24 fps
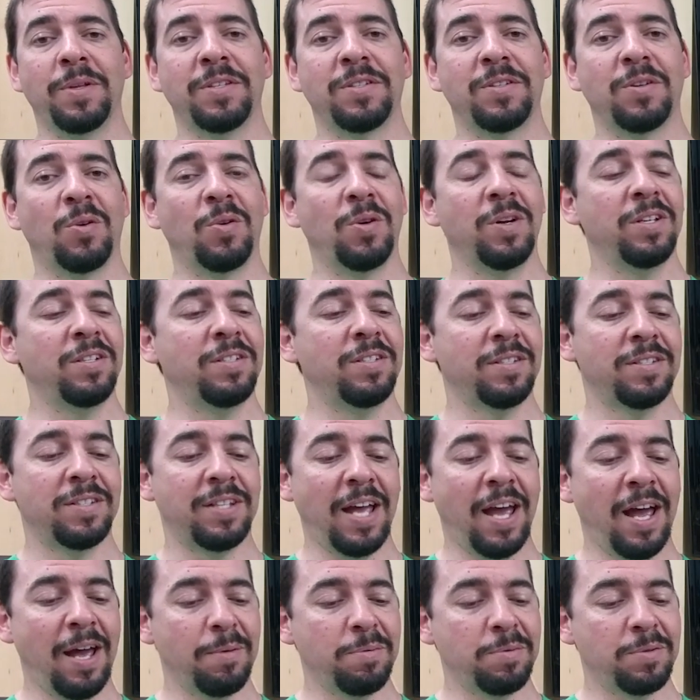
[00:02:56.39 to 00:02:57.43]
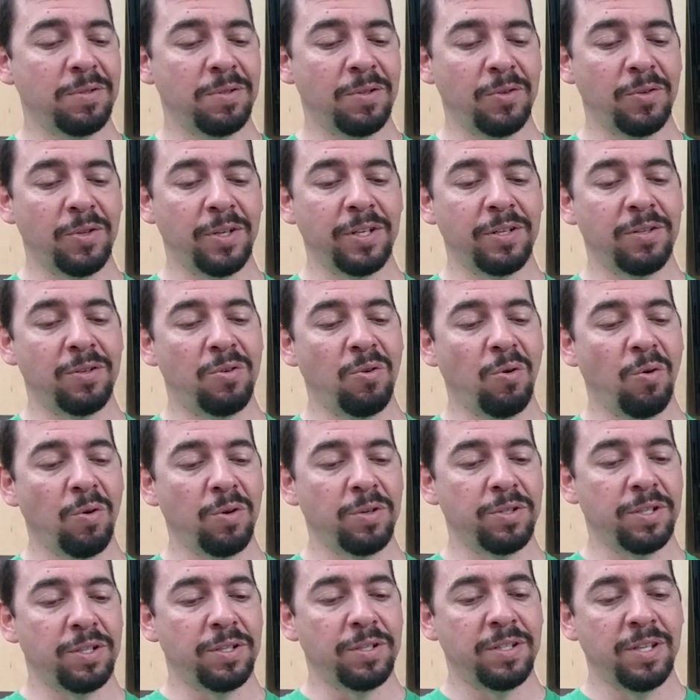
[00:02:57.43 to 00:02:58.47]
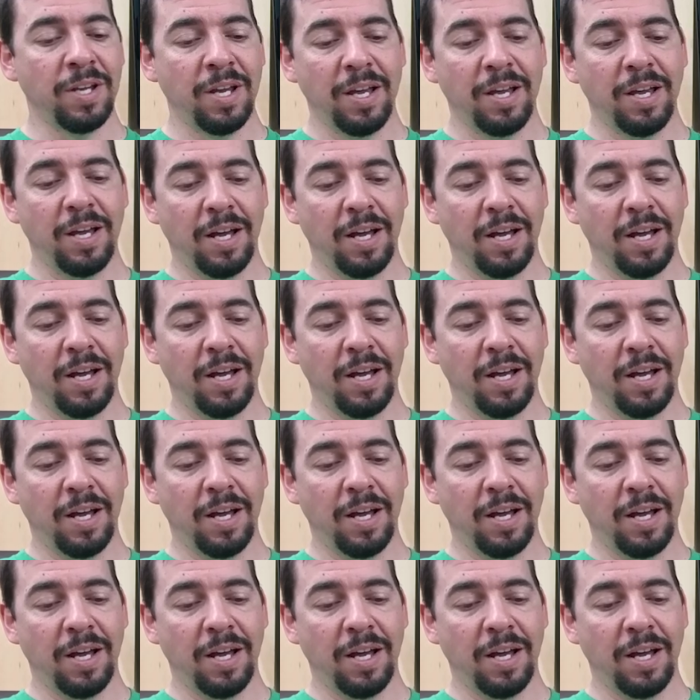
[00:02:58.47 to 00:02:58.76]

And so it's just absolutely gorgeous.